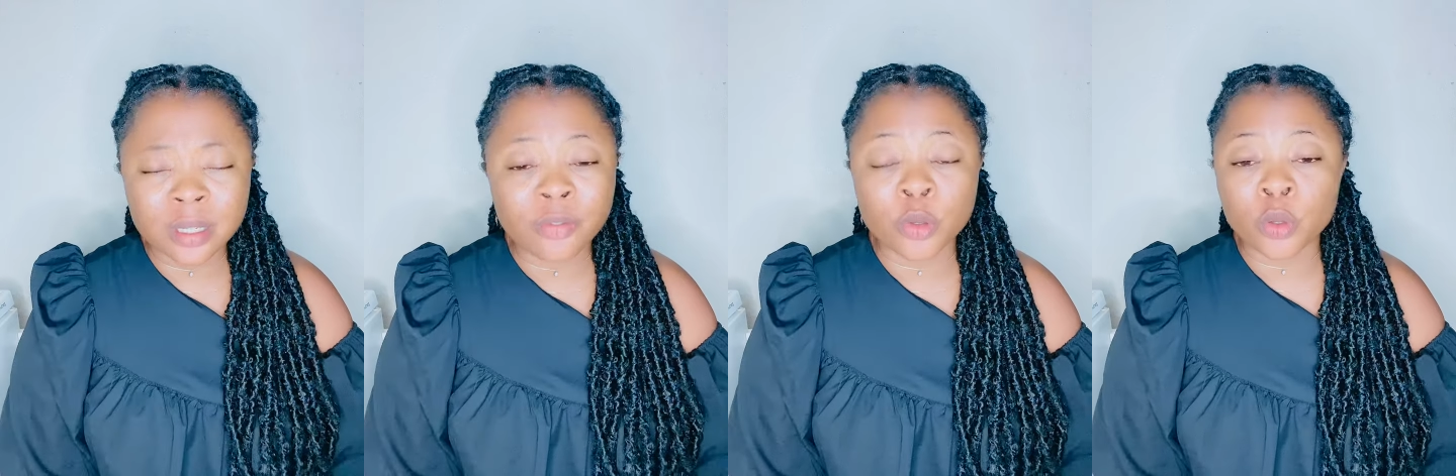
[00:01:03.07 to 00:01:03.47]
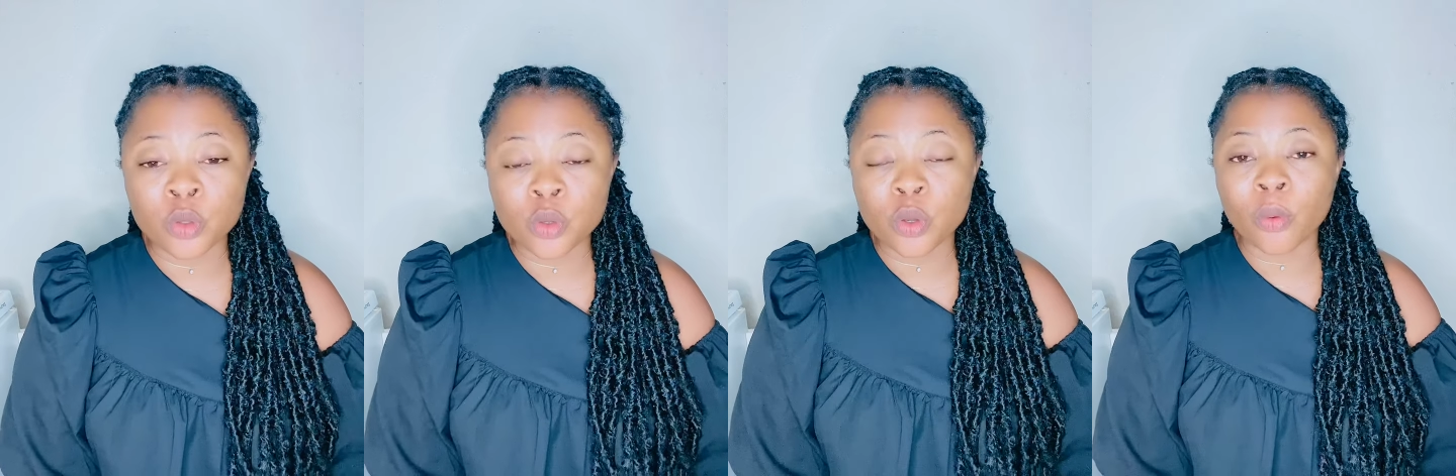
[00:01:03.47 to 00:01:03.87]
If you're new,
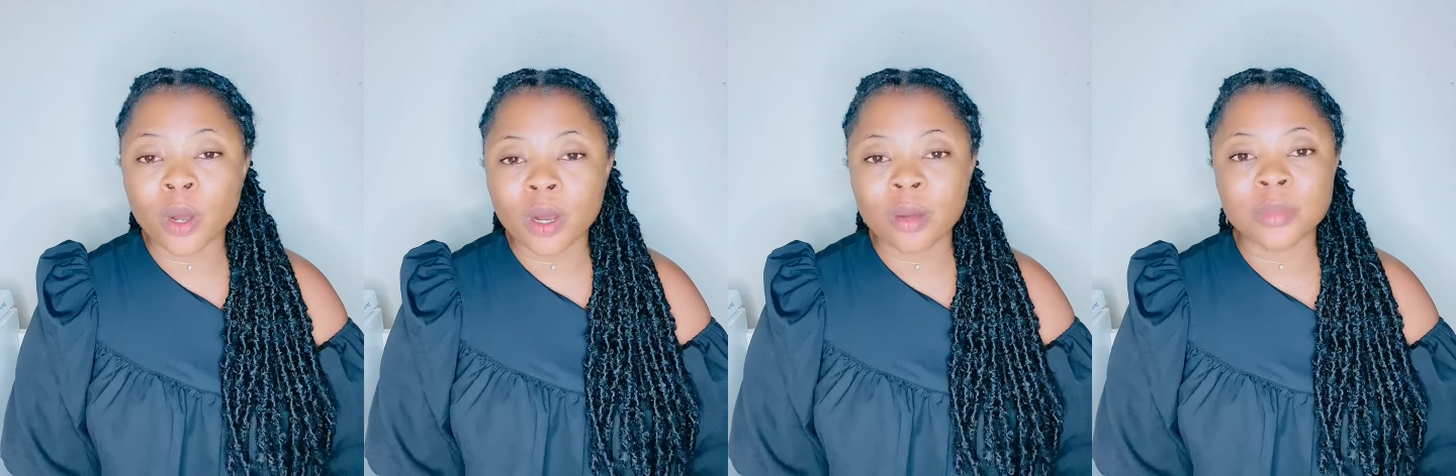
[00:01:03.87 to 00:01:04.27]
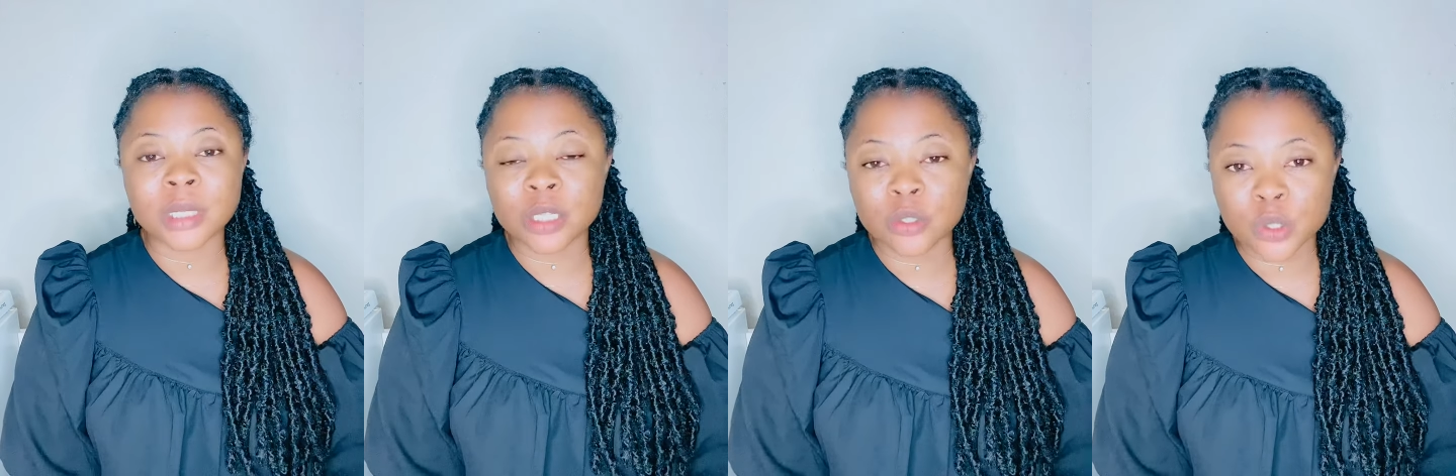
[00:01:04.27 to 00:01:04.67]
you're welcome.
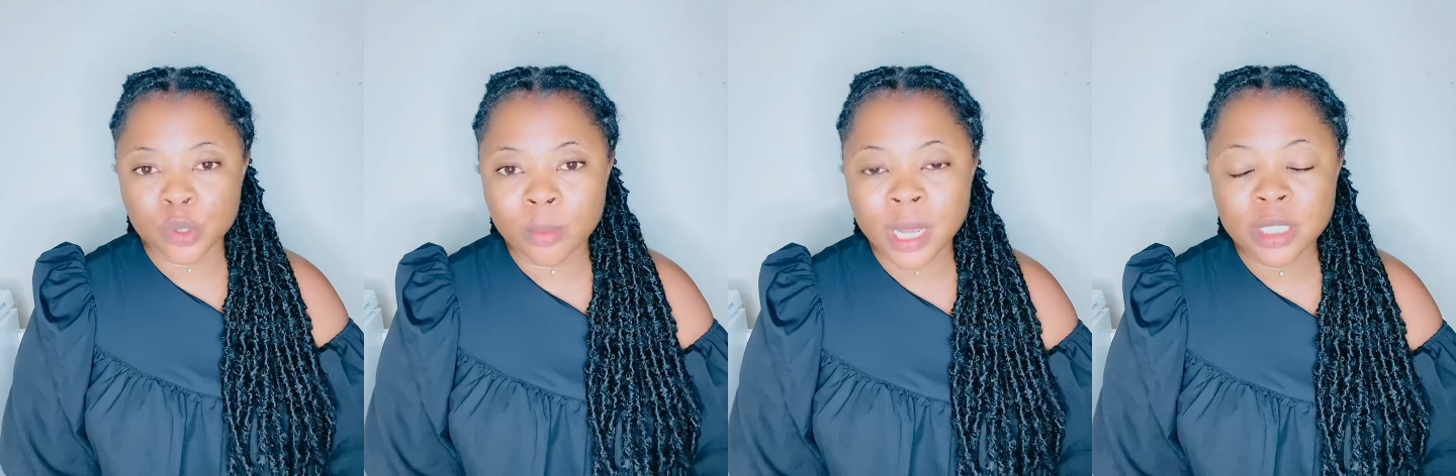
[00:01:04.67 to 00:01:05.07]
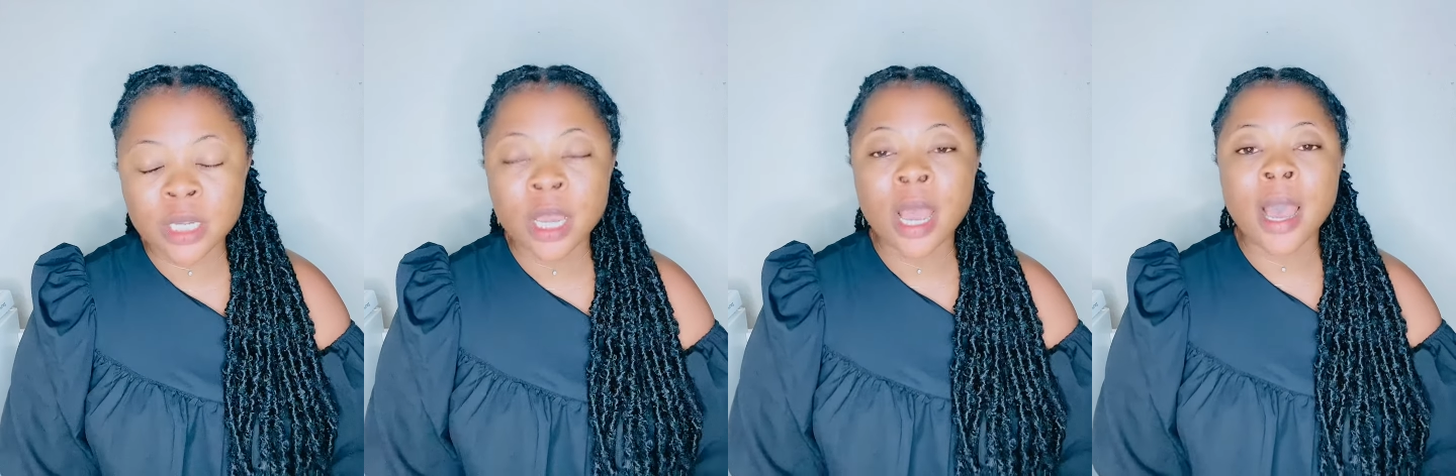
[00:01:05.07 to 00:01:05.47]
Thank you so much.
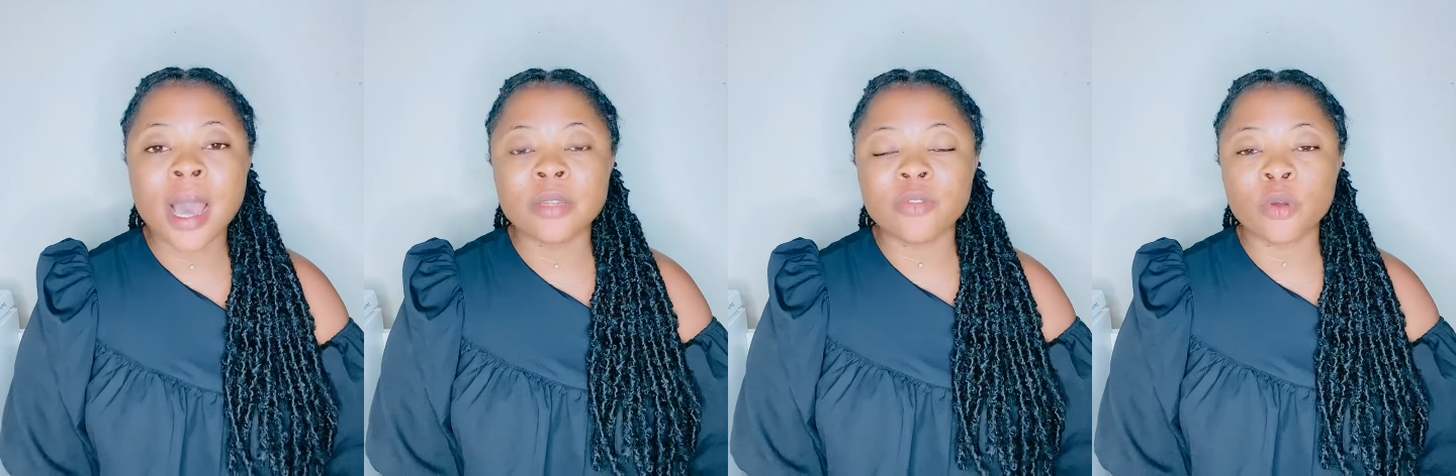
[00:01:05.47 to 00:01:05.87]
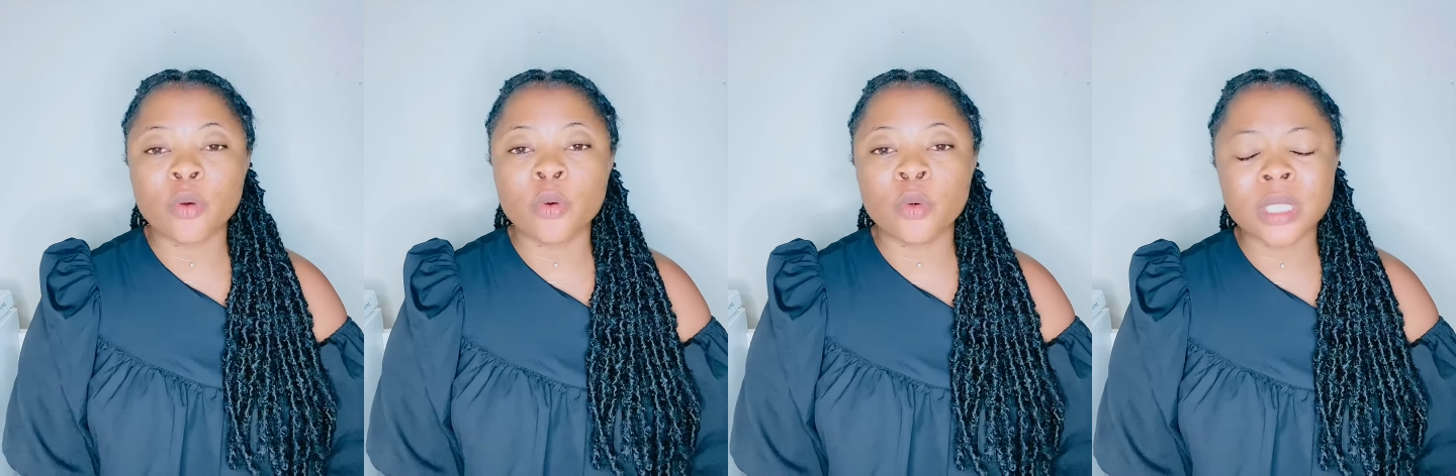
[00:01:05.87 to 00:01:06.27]
And if you're
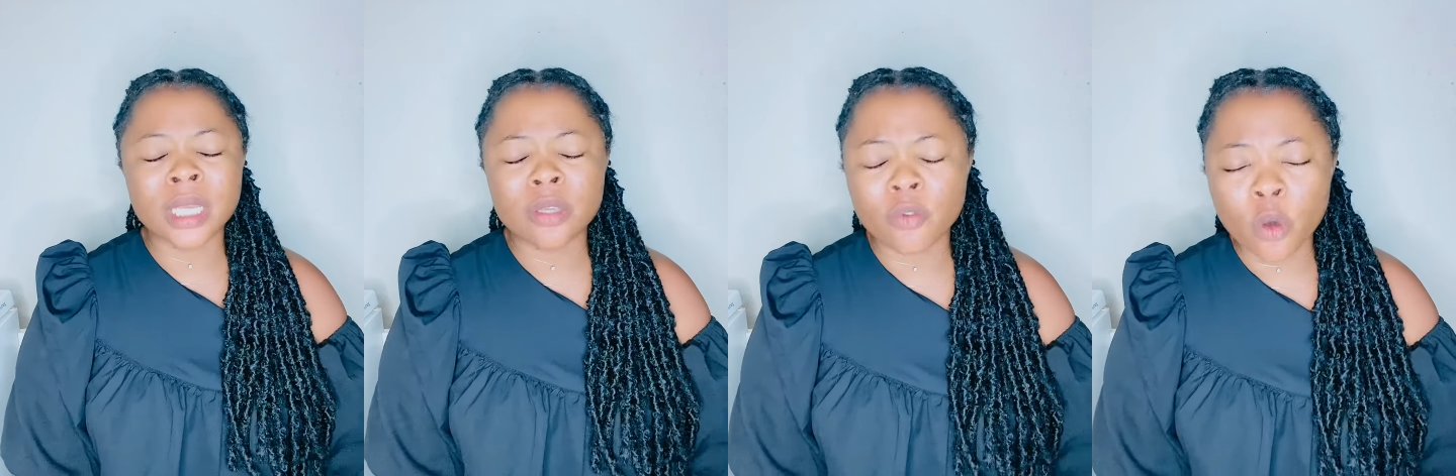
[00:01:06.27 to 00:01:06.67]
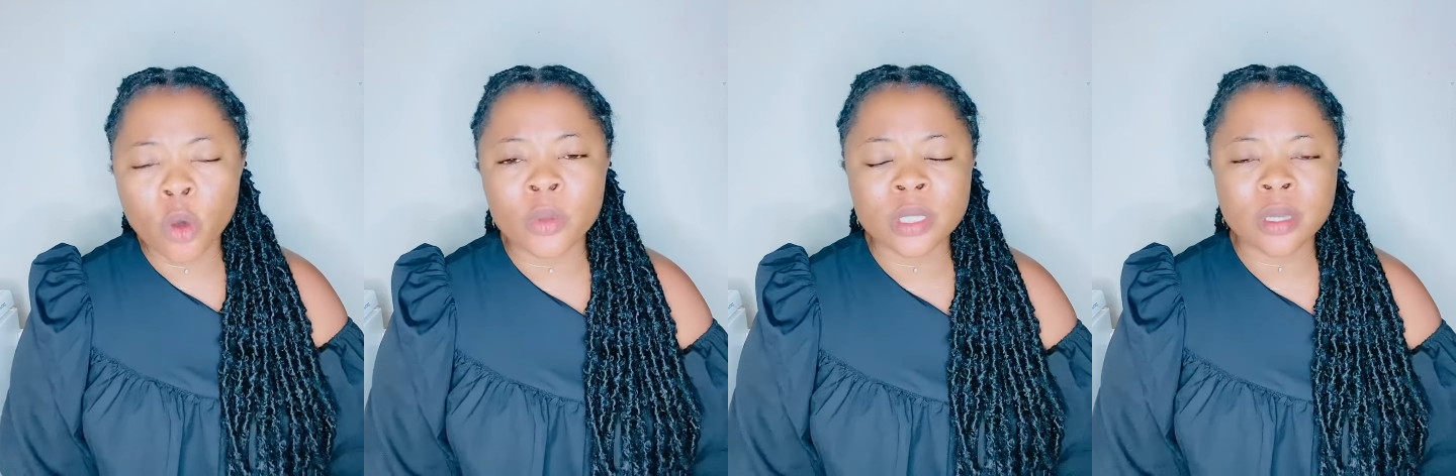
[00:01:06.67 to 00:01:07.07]
old, thank you for
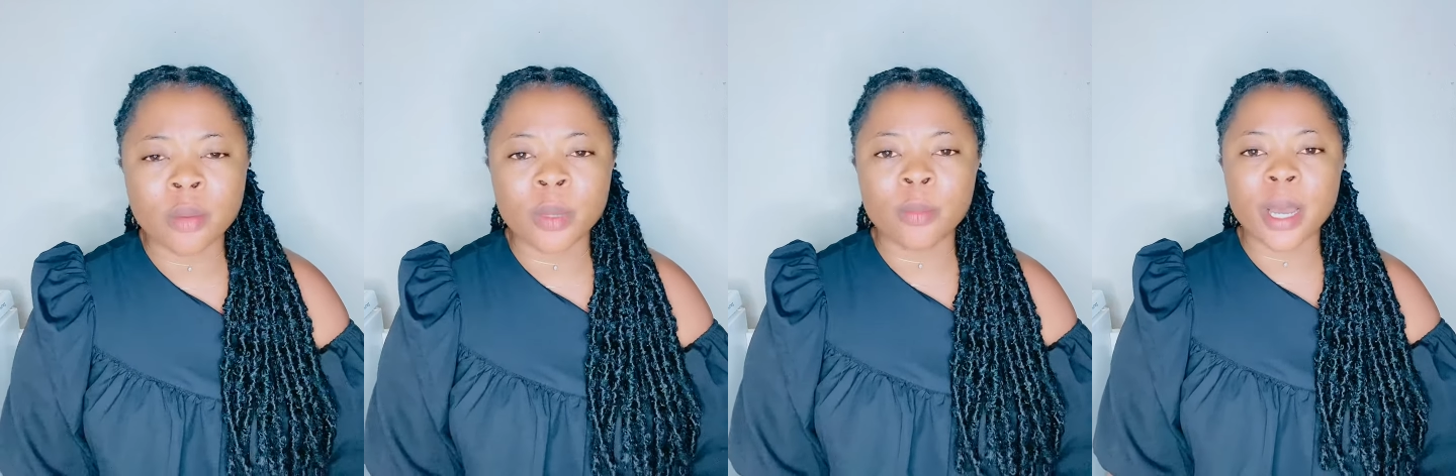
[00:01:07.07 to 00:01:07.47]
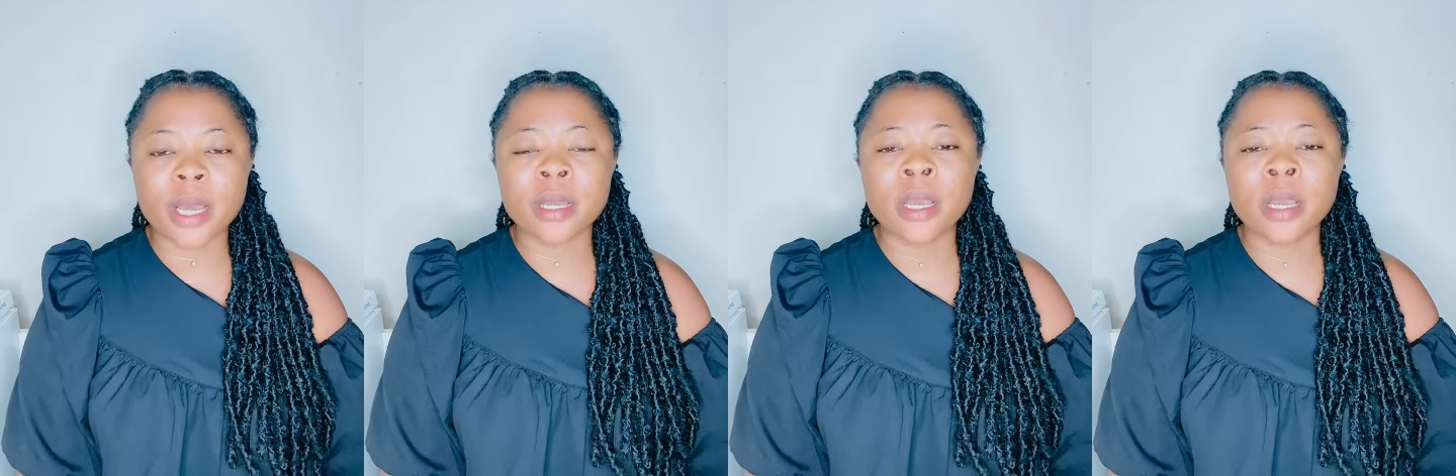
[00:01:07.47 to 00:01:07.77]
always coming back.